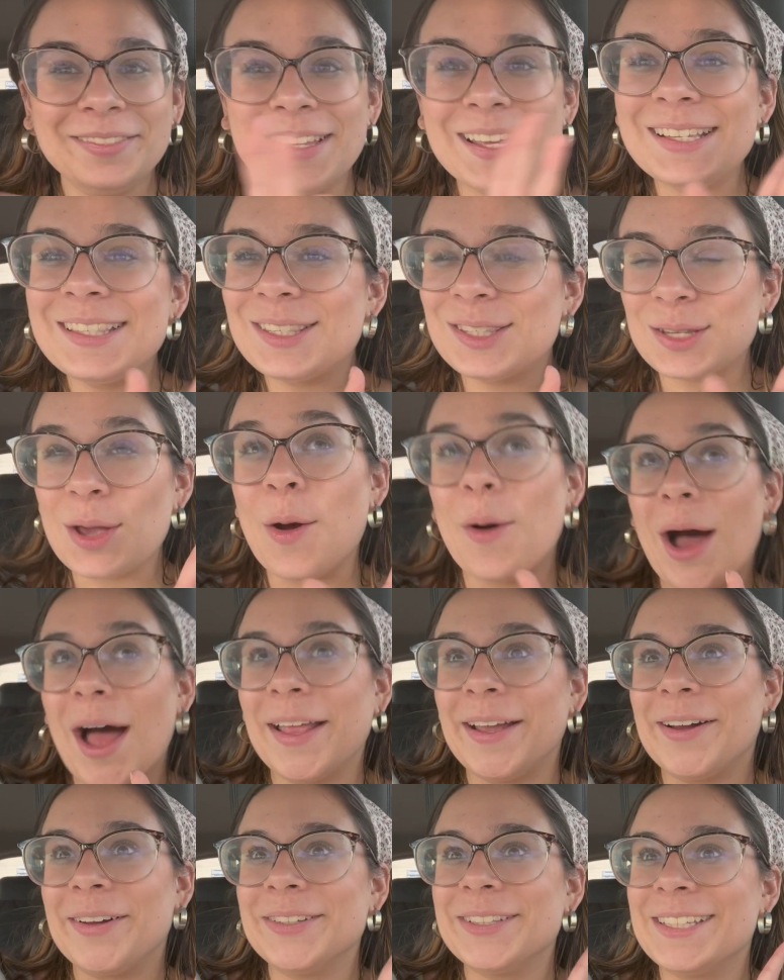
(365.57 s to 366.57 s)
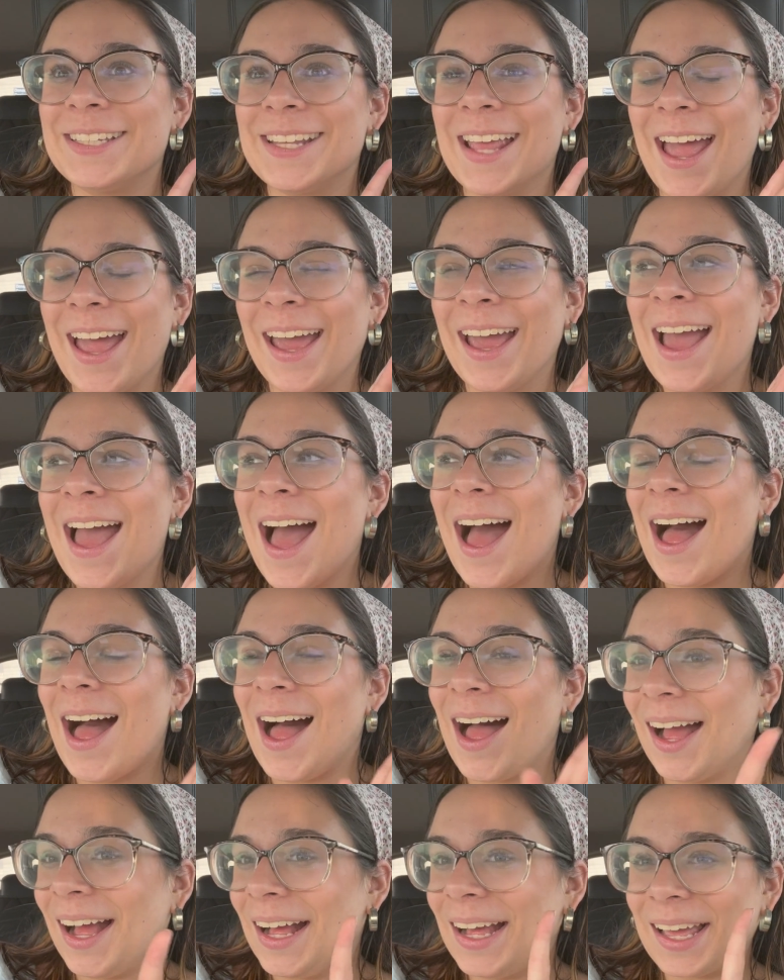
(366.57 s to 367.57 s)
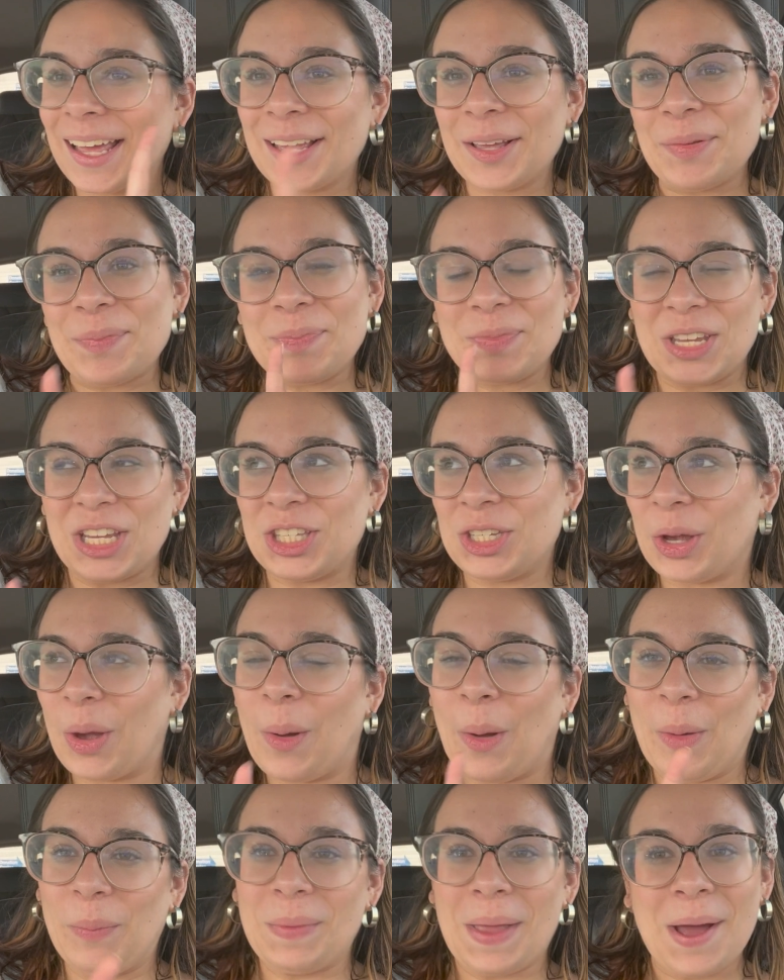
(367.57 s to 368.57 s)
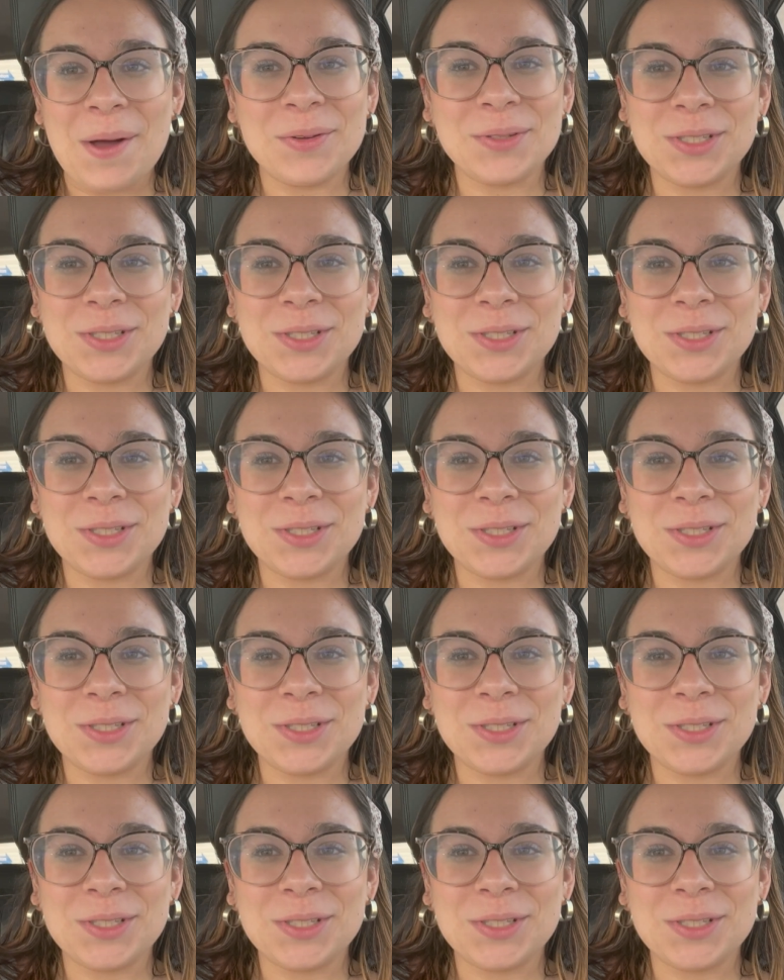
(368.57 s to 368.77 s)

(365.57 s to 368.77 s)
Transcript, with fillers: It's so hot out today. I need to go home now.